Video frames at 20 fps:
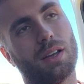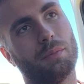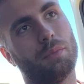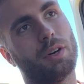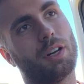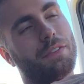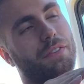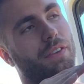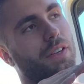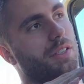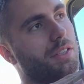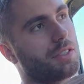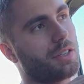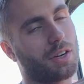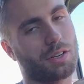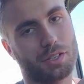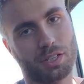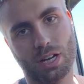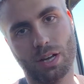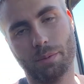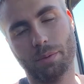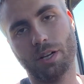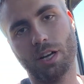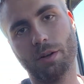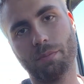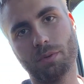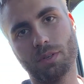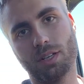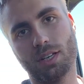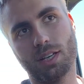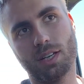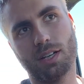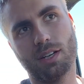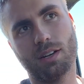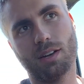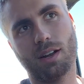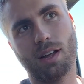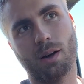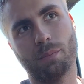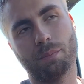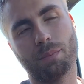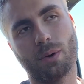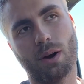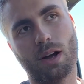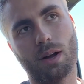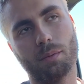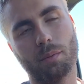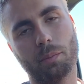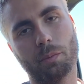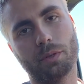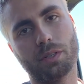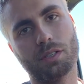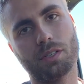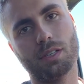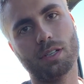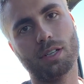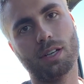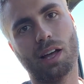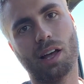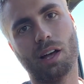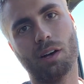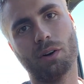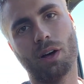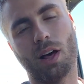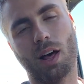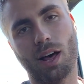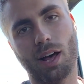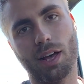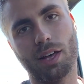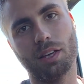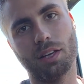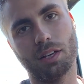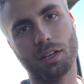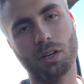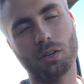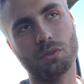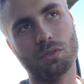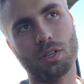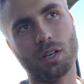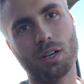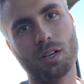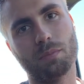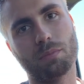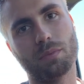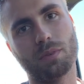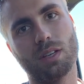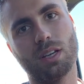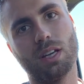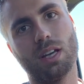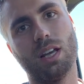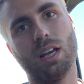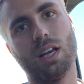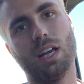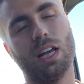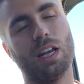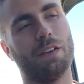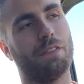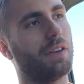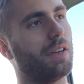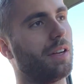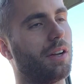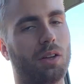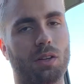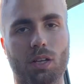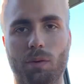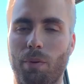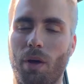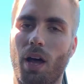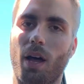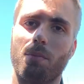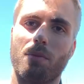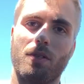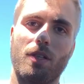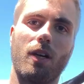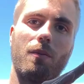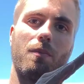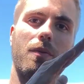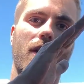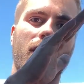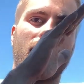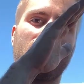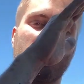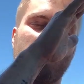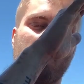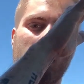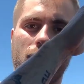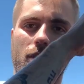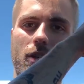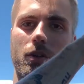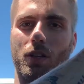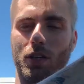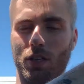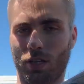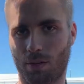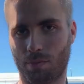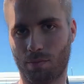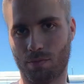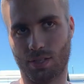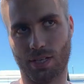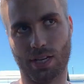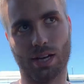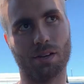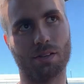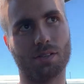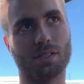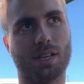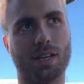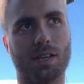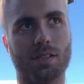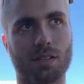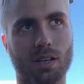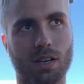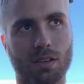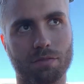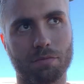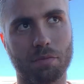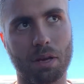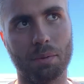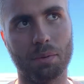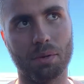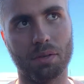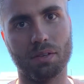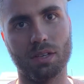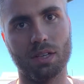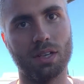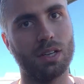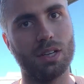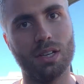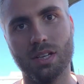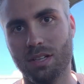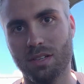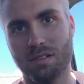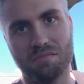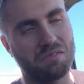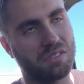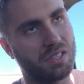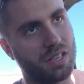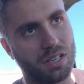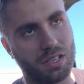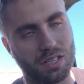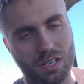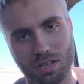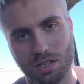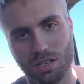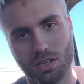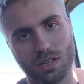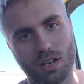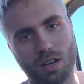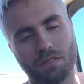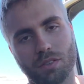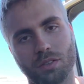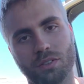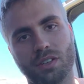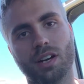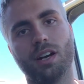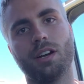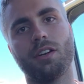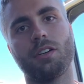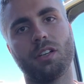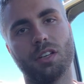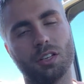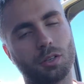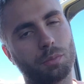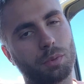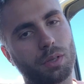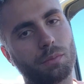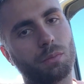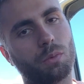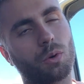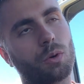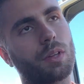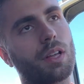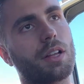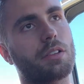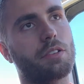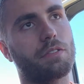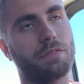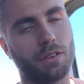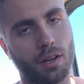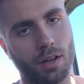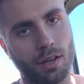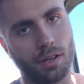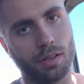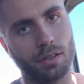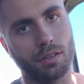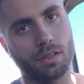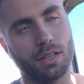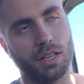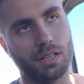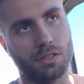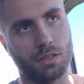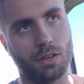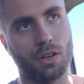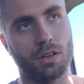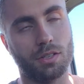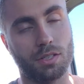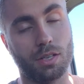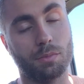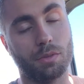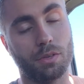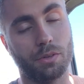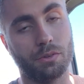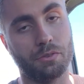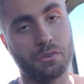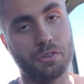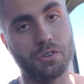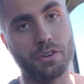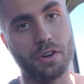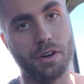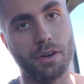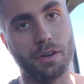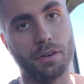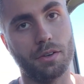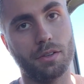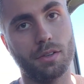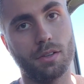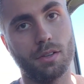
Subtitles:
But if it starts coming up again, I'll probably see how high it goes up. If it only pops up and kind of slowly comes down, stays off maybe 6 inches off the ground, a little bit more, that's fine, as long as I'm going straight.